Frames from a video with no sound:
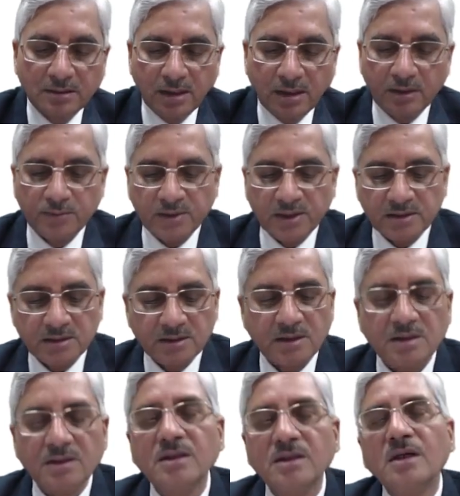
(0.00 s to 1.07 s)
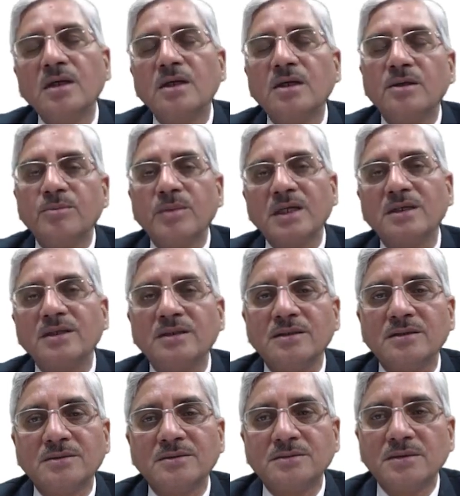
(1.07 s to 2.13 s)
accuracy by
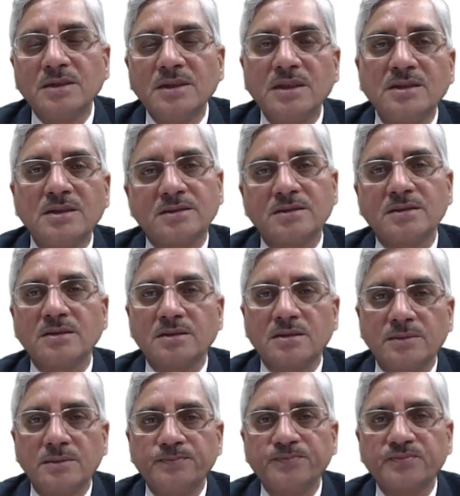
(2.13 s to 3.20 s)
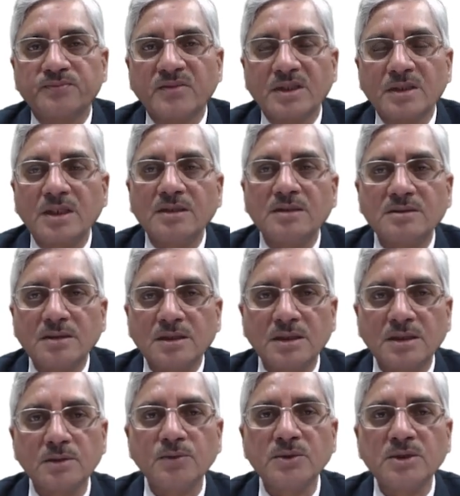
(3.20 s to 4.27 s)
linear system. That is the
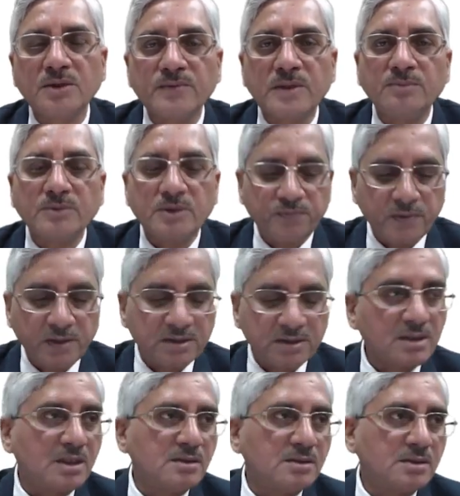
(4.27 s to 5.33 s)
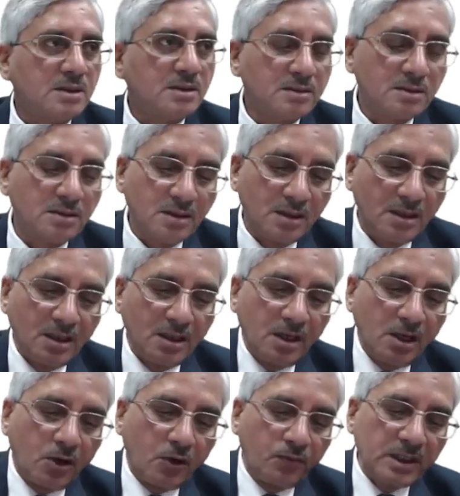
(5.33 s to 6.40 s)
conclusion from the first transient.
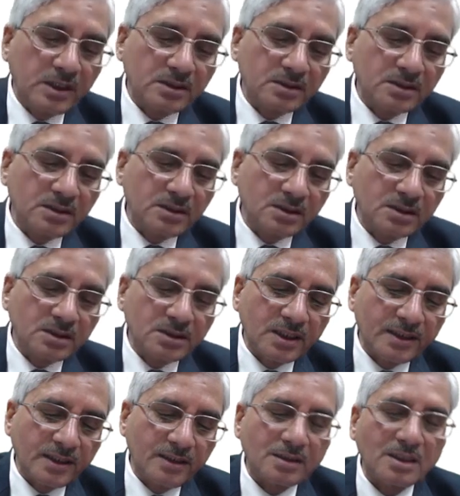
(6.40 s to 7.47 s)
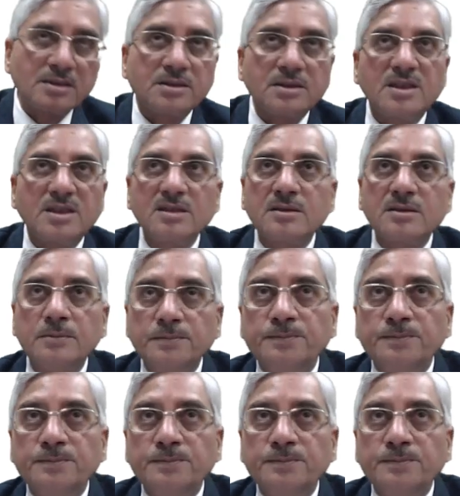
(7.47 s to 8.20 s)
We consider the second transient.